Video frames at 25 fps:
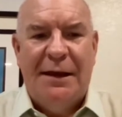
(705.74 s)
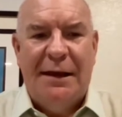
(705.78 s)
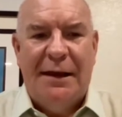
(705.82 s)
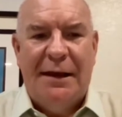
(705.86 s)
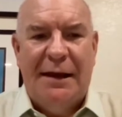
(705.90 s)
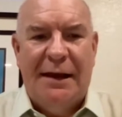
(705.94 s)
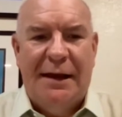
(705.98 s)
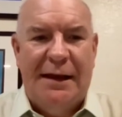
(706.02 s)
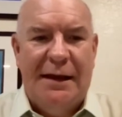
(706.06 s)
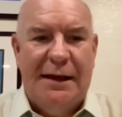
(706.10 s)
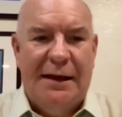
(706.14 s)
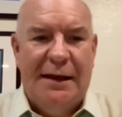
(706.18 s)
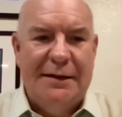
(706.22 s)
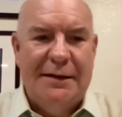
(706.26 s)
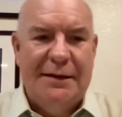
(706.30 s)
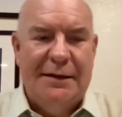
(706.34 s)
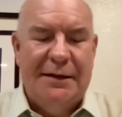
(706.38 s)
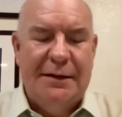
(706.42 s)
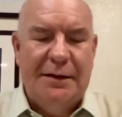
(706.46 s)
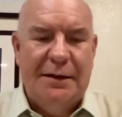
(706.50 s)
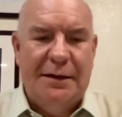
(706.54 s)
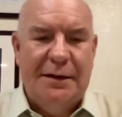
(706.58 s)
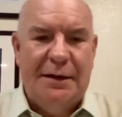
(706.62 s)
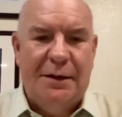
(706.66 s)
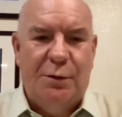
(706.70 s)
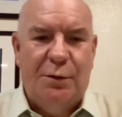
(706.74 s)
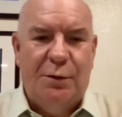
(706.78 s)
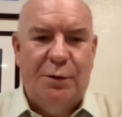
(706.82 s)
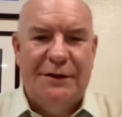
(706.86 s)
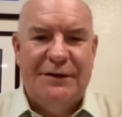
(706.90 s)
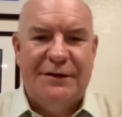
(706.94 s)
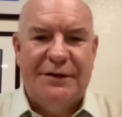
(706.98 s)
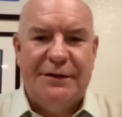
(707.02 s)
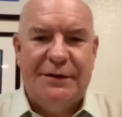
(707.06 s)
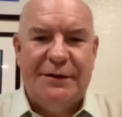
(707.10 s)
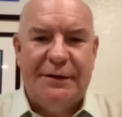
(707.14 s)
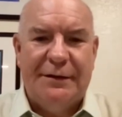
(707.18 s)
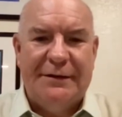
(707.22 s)
And
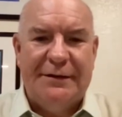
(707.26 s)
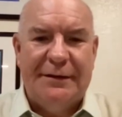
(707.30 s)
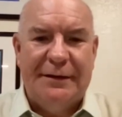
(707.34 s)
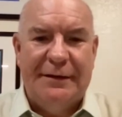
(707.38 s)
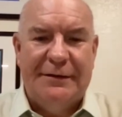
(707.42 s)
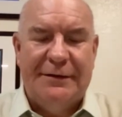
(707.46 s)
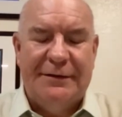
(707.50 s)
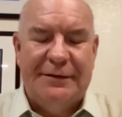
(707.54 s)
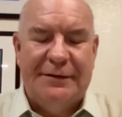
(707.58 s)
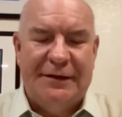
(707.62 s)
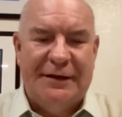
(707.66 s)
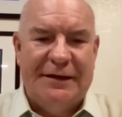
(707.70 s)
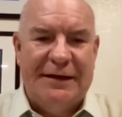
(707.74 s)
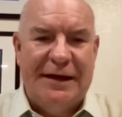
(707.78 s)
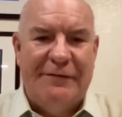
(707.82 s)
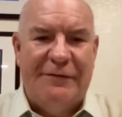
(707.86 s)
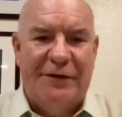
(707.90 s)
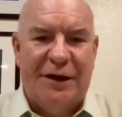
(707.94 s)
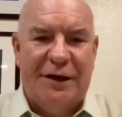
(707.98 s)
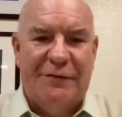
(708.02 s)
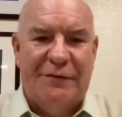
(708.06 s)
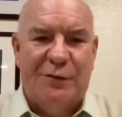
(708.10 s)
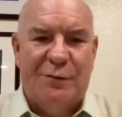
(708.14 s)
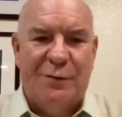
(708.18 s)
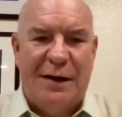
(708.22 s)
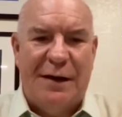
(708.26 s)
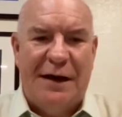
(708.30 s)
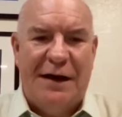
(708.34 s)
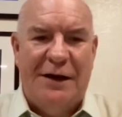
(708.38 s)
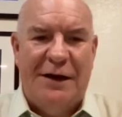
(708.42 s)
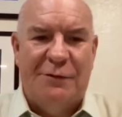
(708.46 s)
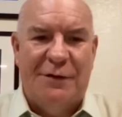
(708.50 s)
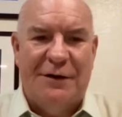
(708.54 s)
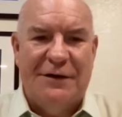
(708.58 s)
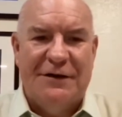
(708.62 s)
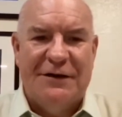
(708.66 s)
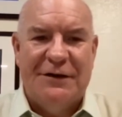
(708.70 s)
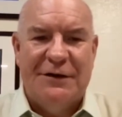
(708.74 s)
it's significant for many
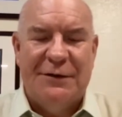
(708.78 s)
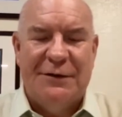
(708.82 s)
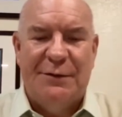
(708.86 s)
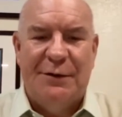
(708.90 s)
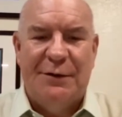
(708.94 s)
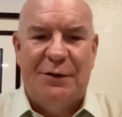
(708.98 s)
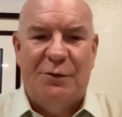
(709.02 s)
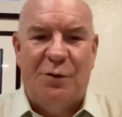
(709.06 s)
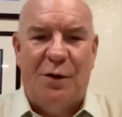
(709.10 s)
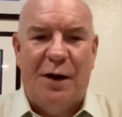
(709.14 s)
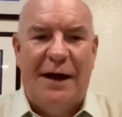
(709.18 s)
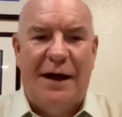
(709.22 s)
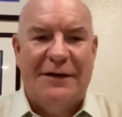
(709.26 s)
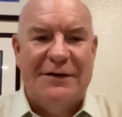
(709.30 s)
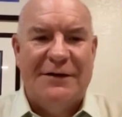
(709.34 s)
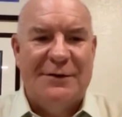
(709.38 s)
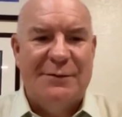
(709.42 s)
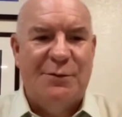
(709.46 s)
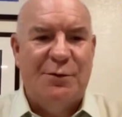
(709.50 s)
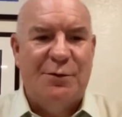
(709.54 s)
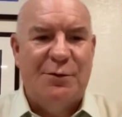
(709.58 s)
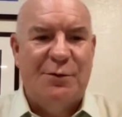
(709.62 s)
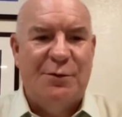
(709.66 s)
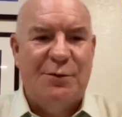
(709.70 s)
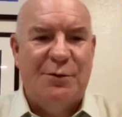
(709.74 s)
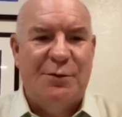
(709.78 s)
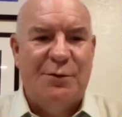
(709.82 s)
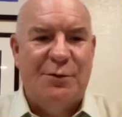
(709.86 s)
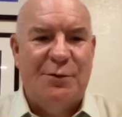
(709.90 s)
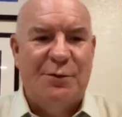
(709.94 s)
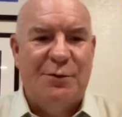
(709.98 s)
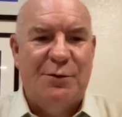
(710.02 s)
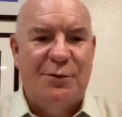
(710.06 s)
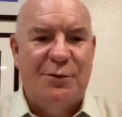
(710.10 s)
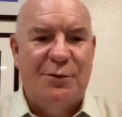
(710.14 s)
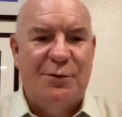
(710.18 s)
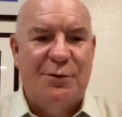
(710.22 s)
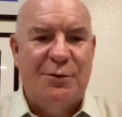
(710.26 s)
reasons, but why it's important
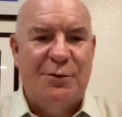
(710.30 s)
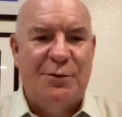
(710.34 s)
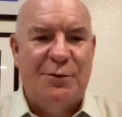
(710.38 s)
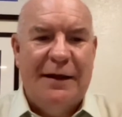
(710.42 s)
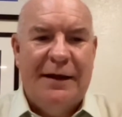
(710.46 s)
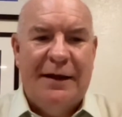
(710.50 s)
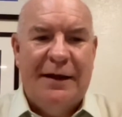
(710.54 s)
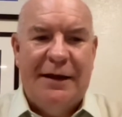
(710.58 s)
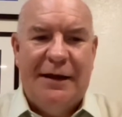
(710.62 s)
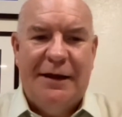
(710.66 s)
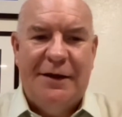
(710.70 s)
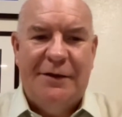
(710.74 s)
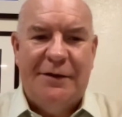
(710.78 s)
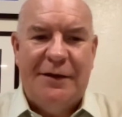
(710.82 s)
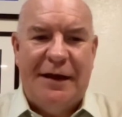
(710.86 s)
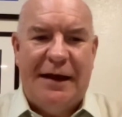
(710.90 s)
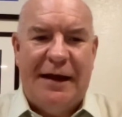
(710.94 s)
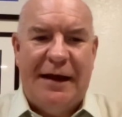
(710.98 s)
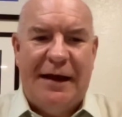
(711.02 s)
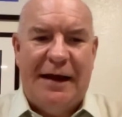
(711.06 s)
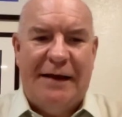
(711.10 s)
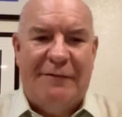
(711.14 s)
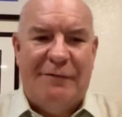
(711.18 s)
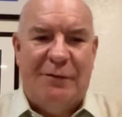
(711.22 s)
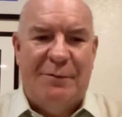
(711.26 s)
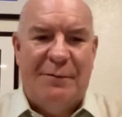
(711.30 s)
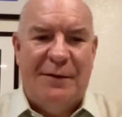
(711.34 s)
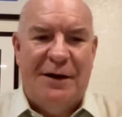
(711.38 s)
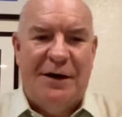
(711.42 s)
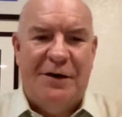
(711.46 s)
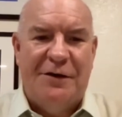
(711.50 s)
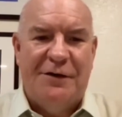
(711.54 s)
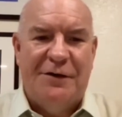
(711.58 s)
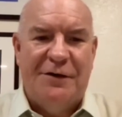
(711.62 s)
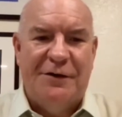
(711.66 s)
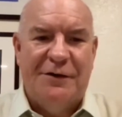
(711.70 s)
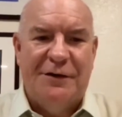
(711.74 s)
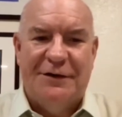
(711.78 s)
here is, here they have a
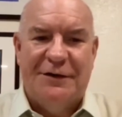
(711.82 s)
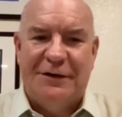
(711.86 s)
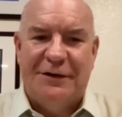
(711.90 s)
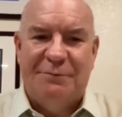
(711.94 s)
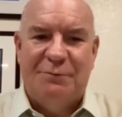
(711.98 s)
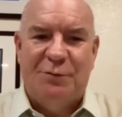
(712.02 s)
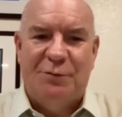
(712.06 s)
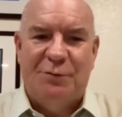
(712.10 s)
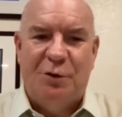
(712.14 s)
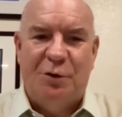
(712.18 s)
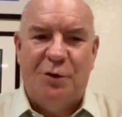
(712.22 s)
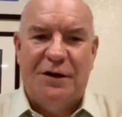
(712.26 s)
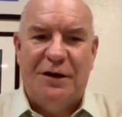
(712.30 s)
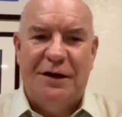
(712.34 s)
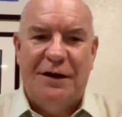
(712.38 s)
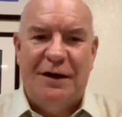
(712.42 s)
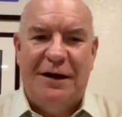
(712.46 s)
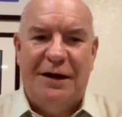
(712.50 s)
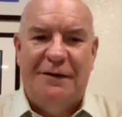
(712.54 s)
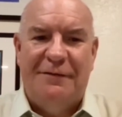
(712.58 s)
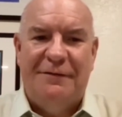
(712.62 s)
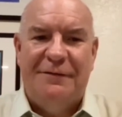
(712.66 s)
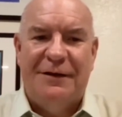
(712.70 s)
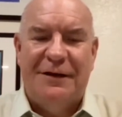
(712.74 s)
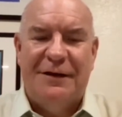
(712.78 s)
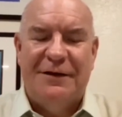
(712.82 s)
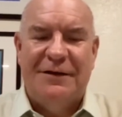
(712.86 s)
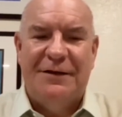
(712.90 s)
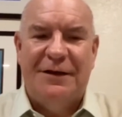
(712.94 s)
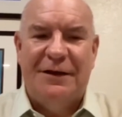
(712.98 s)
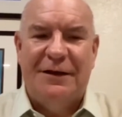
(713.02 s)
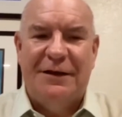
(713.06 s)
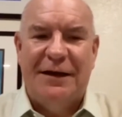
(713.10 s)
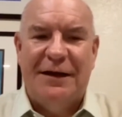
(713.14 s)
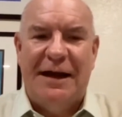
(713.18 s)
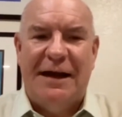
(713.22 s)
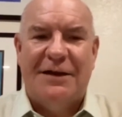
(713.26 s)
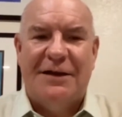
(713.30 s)
mariner. It's important enough, the
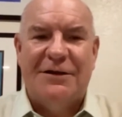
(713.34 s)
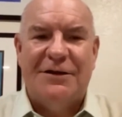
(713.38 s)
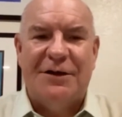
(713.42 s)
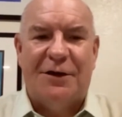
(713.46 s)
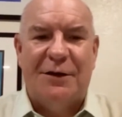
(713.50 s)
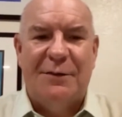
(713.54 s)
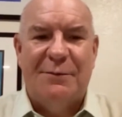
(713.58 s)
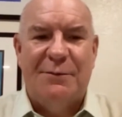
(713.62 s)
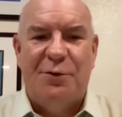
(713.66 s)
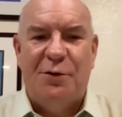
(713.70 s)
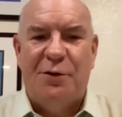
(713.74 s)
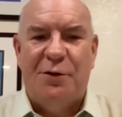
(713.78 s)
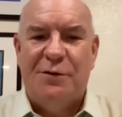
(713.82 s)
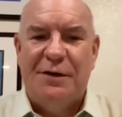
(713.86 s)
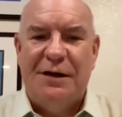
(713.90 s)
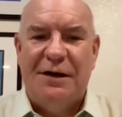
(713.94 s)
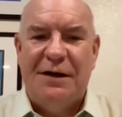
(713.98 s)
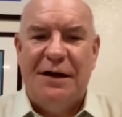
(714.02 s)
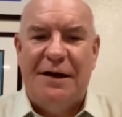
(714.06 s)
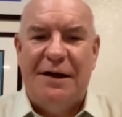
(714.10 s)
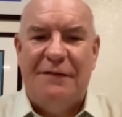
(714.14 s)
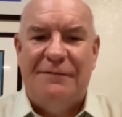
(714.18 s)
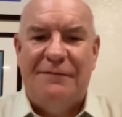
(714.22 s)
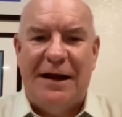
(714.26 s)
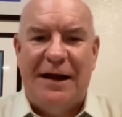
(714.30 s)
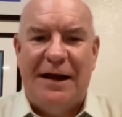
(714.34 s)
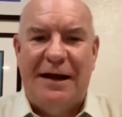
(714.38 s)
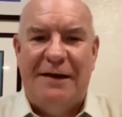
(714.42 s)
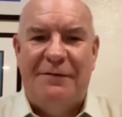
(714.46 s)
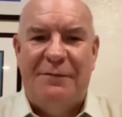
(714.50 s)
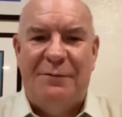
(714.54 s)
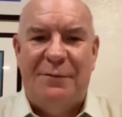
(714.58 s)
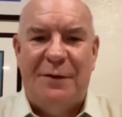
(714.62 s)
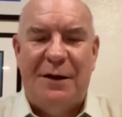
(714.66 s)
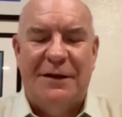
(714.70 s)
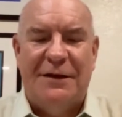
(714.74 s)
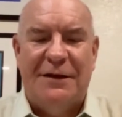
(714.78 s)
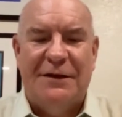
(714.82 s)
lakes are important enough to have
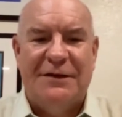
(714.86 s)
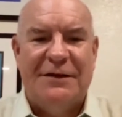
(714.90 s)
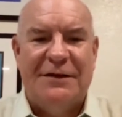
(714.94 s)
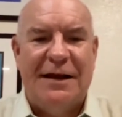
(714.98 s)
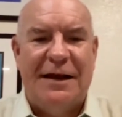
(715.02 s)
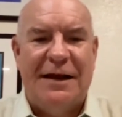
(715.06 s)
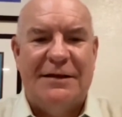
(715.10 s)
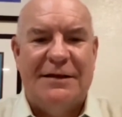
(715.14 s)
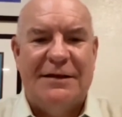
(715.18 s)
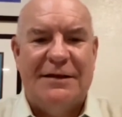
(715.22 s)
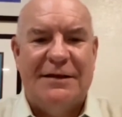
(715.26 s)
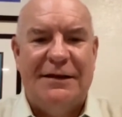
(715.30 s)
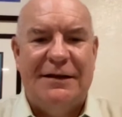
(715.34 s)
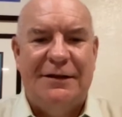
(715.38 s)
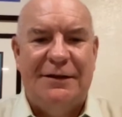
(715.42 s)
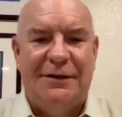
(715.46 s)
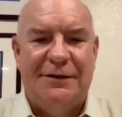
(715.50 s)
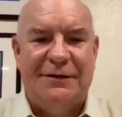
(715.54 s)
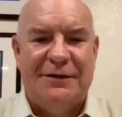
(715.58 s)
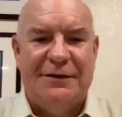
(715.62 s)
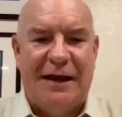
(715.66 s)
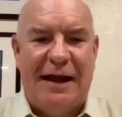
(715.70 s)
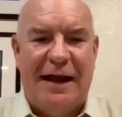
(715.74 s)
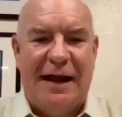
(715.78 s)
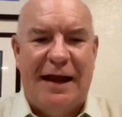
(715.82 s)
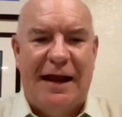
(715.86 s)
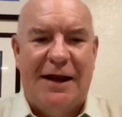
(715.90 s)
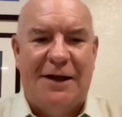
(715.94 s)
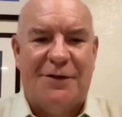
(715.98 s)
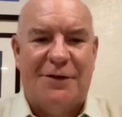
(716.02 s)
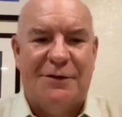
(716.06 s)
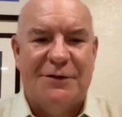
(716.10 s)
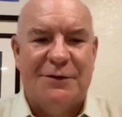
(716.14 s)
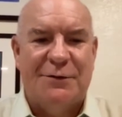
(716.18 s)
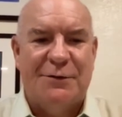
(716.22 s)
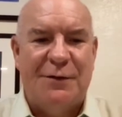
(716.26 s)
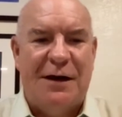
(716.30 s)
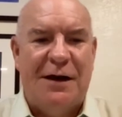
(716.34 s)
them on the state seal. There's an anchor
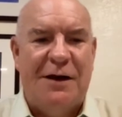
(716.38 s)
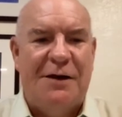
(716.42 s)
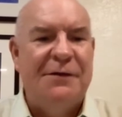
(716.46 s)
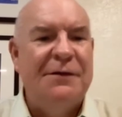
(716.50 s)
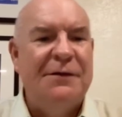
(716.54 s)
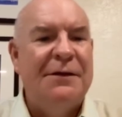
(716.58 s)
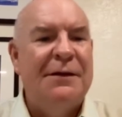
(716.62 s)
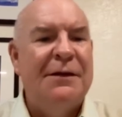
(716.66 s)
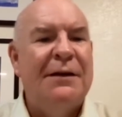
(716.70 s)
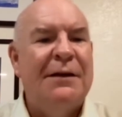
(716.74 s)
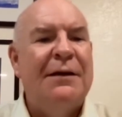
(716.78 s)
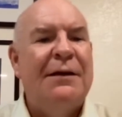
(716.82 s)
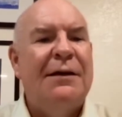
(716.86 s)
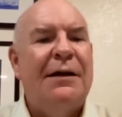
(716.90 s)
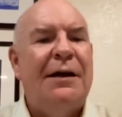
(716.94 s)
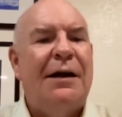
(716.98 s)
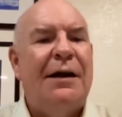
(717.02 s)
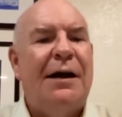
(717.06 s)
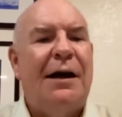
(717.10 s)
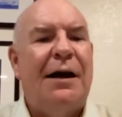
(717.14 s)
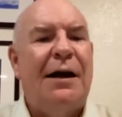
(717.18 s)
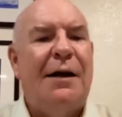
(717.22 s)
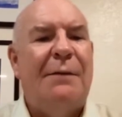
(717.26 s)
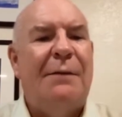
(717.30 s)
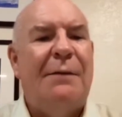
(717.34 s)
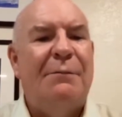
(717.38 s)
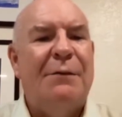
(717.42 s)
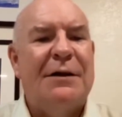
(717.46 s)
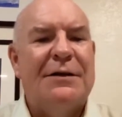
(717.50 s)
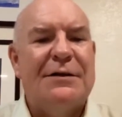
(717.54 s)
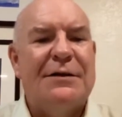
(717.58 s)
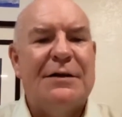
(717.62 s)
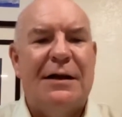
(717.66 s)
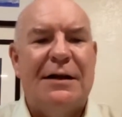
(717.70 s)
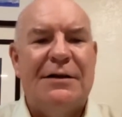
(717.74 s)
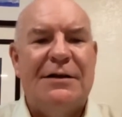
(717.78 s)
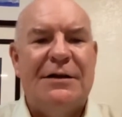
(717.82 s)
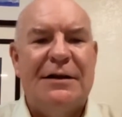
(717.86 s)
as well. But it's
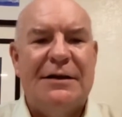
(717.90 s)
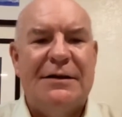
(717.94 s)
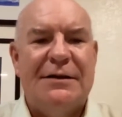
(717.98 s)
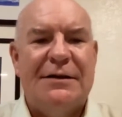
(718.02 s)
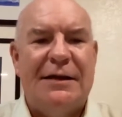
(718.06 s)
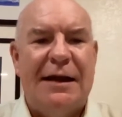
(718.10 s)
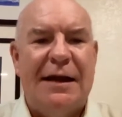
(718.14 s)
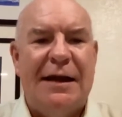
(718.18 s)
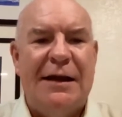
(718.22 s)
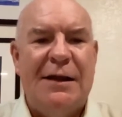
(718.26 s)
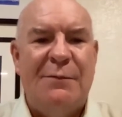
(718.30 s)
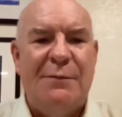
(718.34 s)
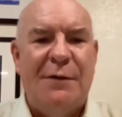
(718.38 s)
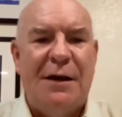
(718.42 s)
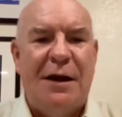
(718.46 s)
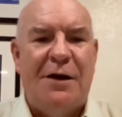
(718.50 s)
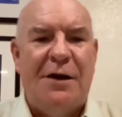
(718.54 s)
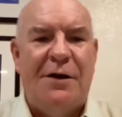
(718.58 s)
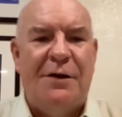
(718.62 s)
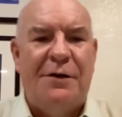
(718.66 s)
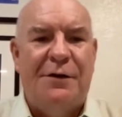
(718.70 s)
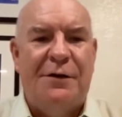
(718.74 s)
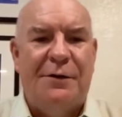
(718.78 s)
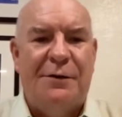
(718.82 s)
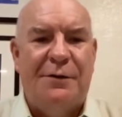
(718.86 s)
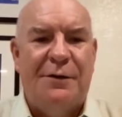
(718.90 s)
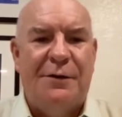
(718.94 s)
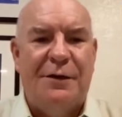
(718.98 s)
not just any mariner.